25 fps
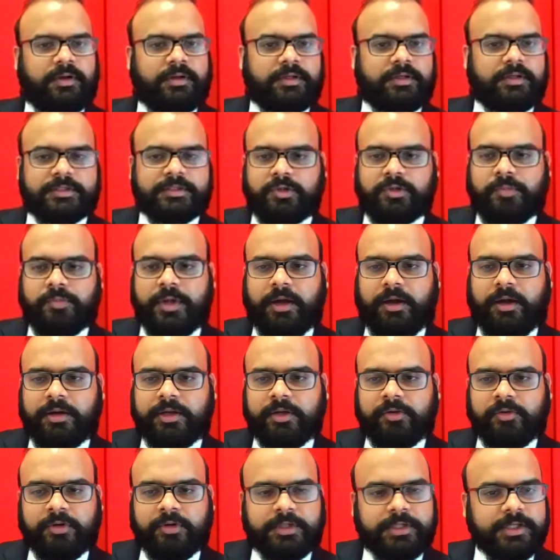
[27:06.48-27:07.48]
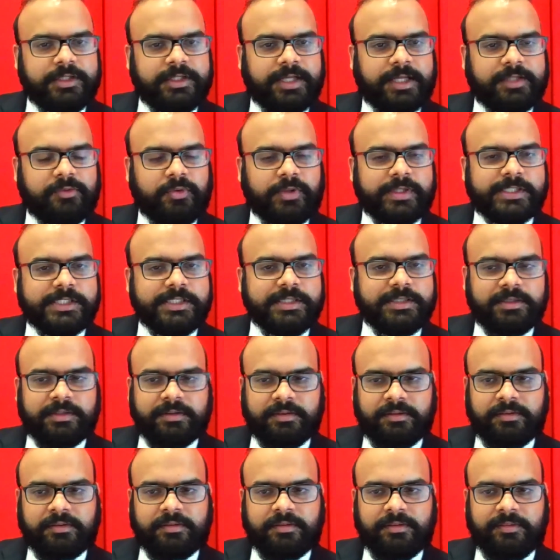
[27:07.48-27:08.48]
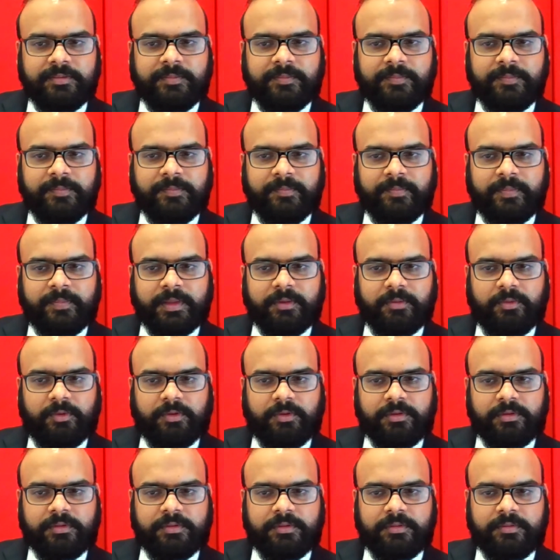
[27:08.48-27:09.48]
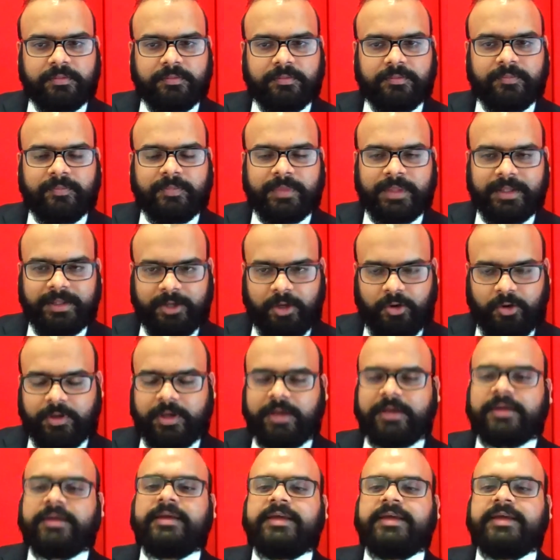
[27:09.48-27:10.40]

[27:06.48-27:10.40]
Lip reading: Sophia, are you going to take that question? Okay.